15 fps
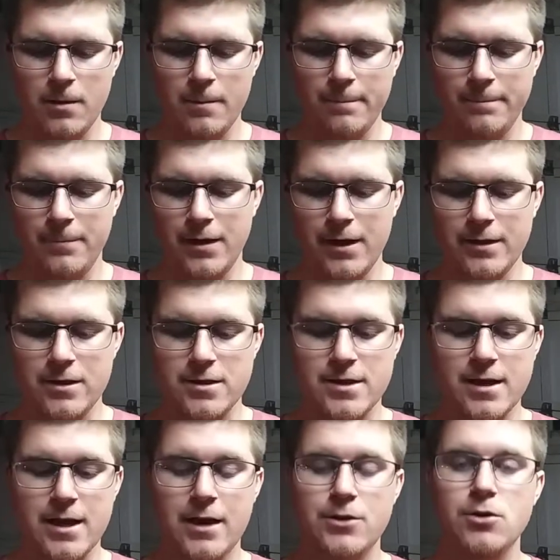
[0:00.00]
But the thing
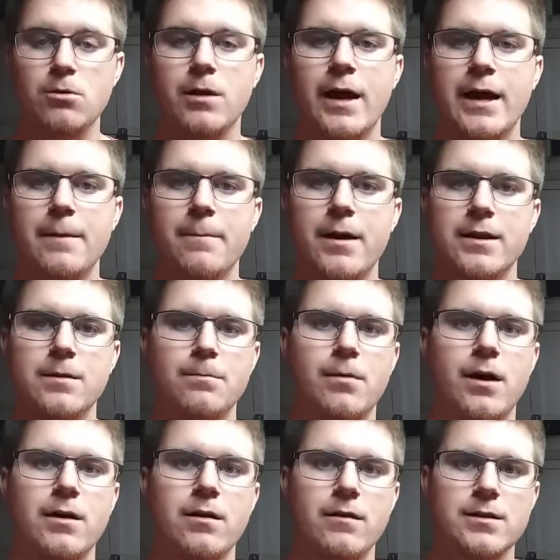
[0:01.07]
I do like about the
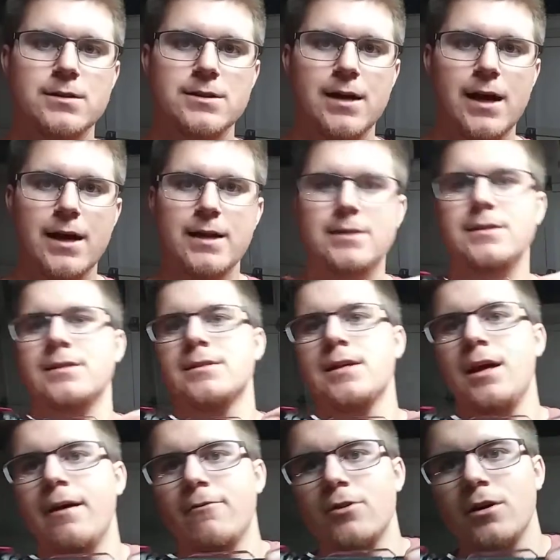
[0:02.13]
button on the side is it's
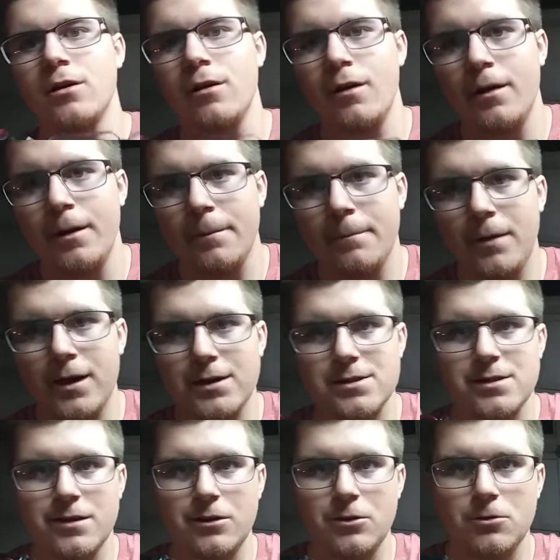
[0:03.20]
covered by this
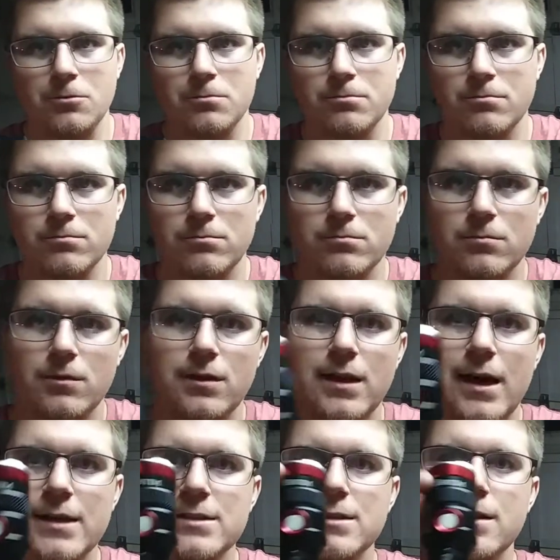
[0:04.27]
little
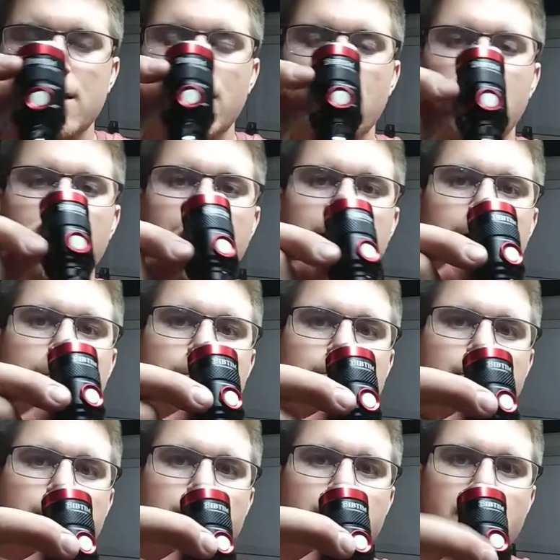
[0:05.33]
nice little um,
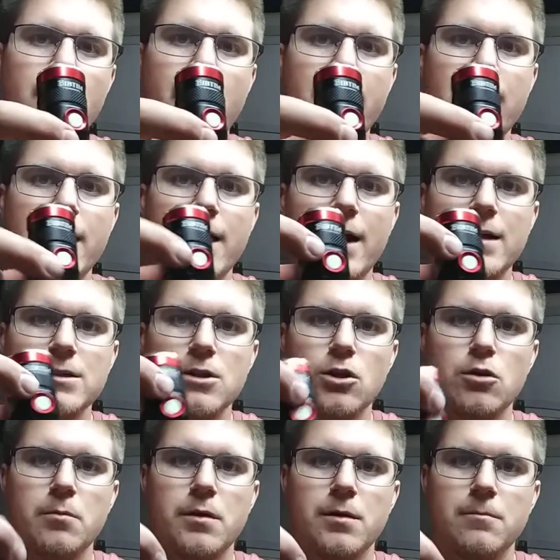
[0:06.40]
anodized
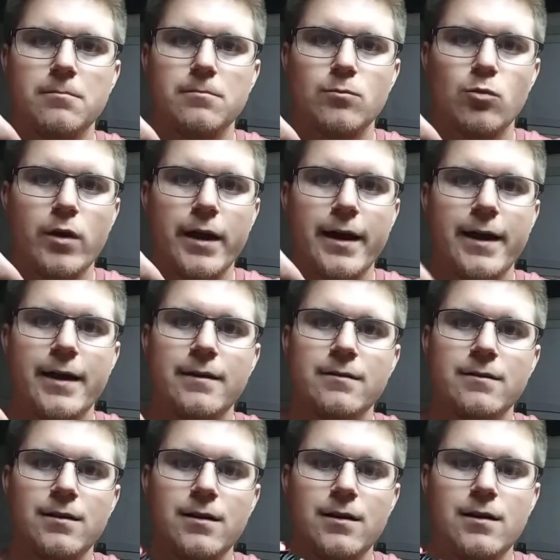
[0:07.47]
aluminum red
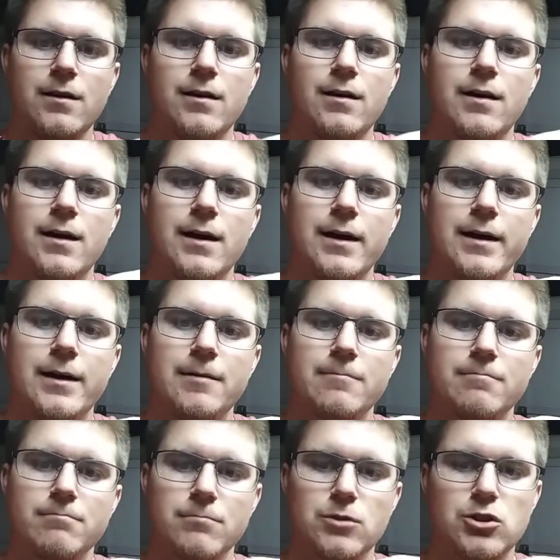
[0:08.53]

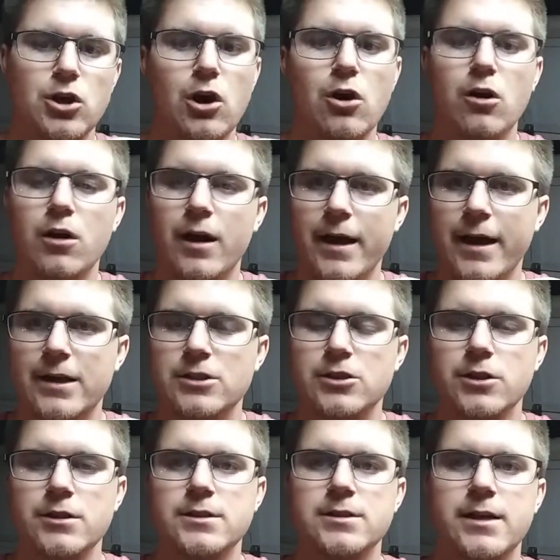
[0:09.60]
um, guard, I guess you
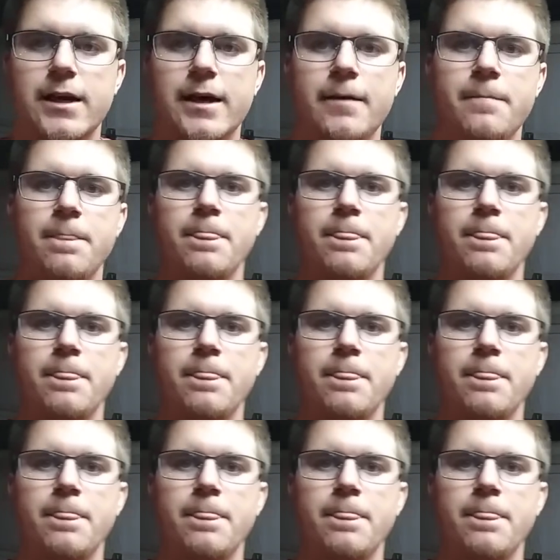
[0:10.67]
could say.